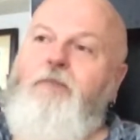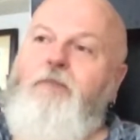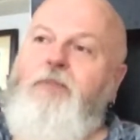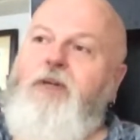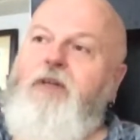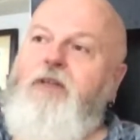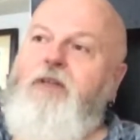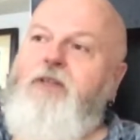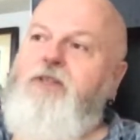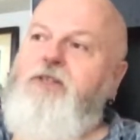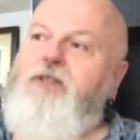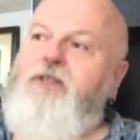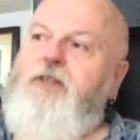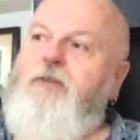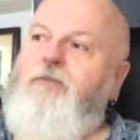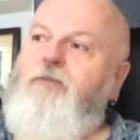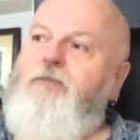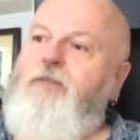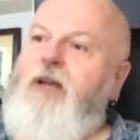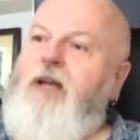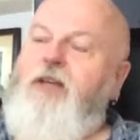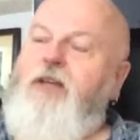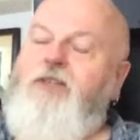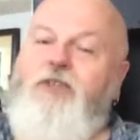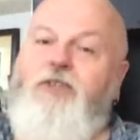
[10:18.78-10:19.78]
but
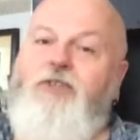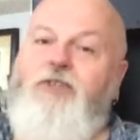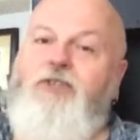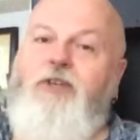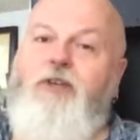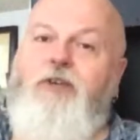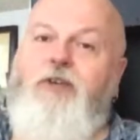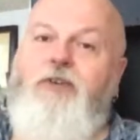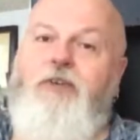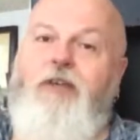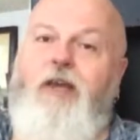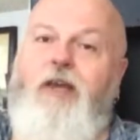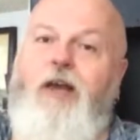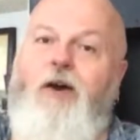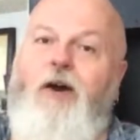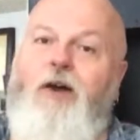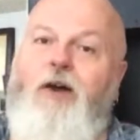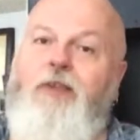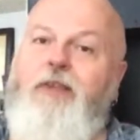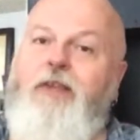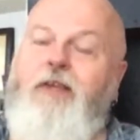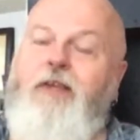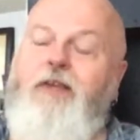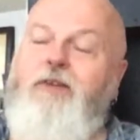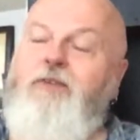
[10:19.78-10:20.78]
as it turned out,
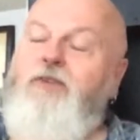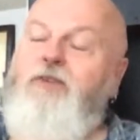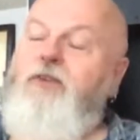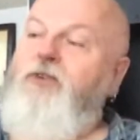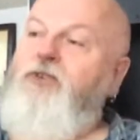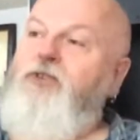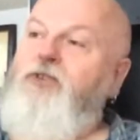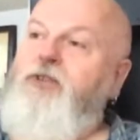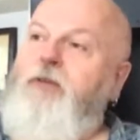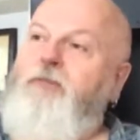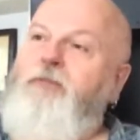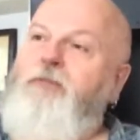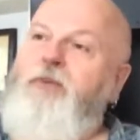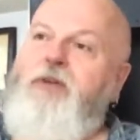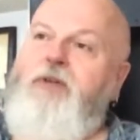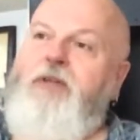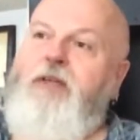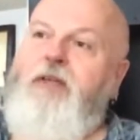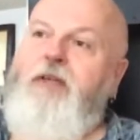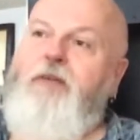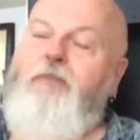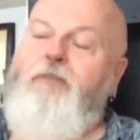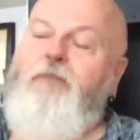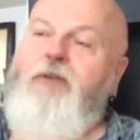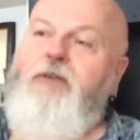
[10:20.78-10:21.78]
I think I dodged a
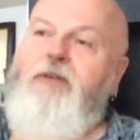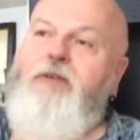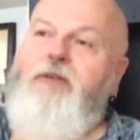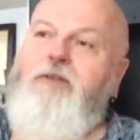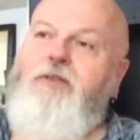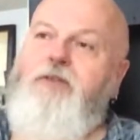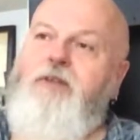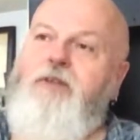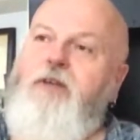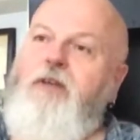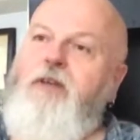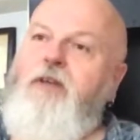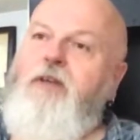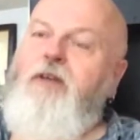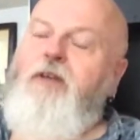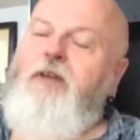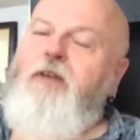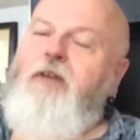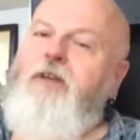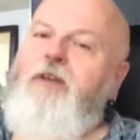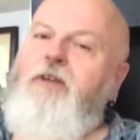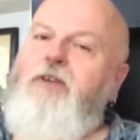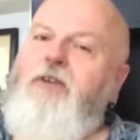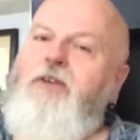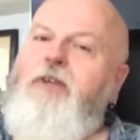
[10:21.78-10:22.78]
bullet, because
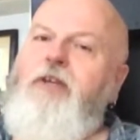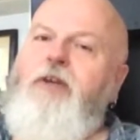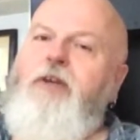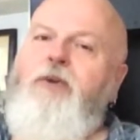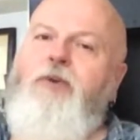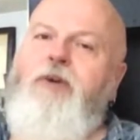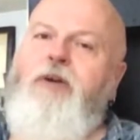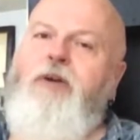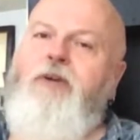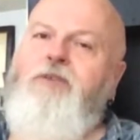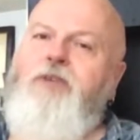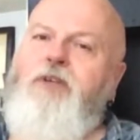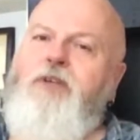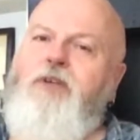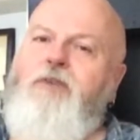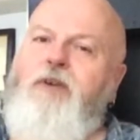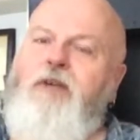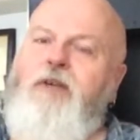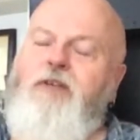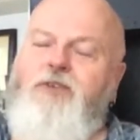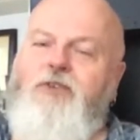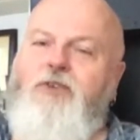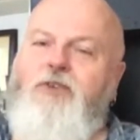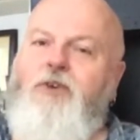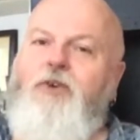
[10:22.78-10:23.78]
Neil Young's a
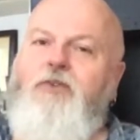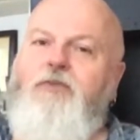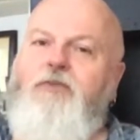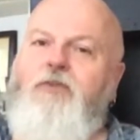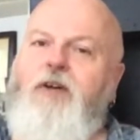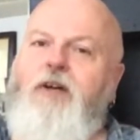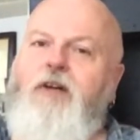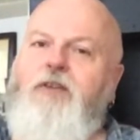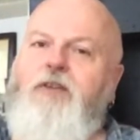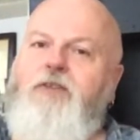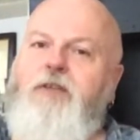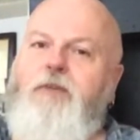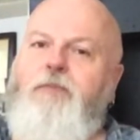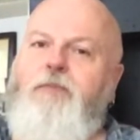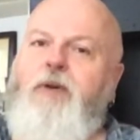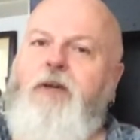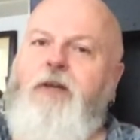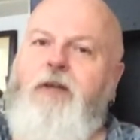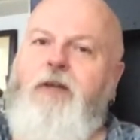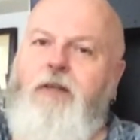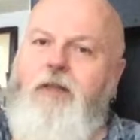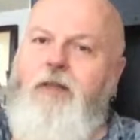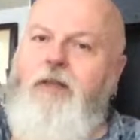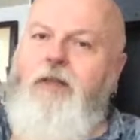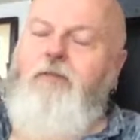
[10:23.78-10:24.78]
great songwriter,
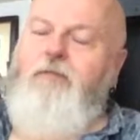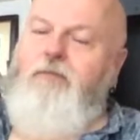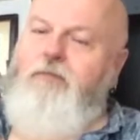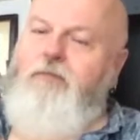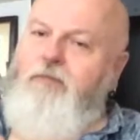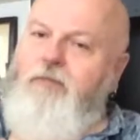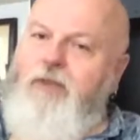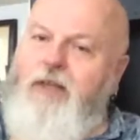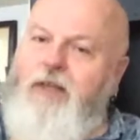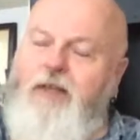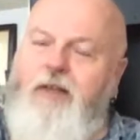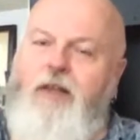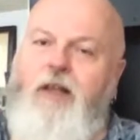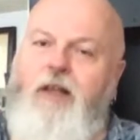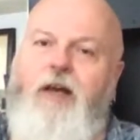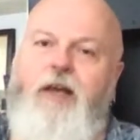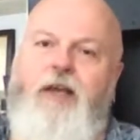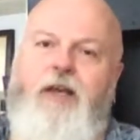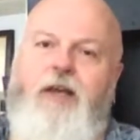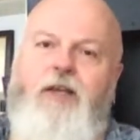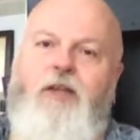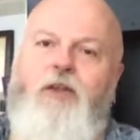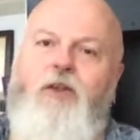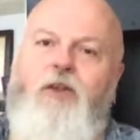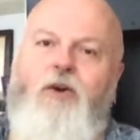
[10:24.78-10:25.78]
but
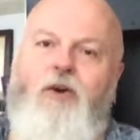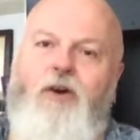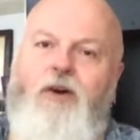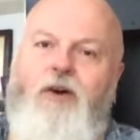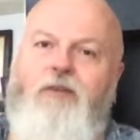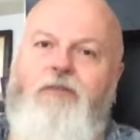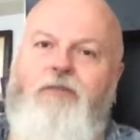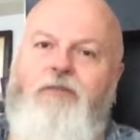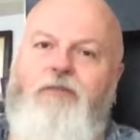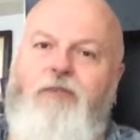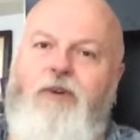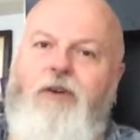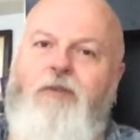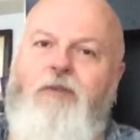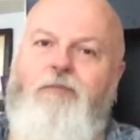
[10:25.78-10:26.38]
like a lot of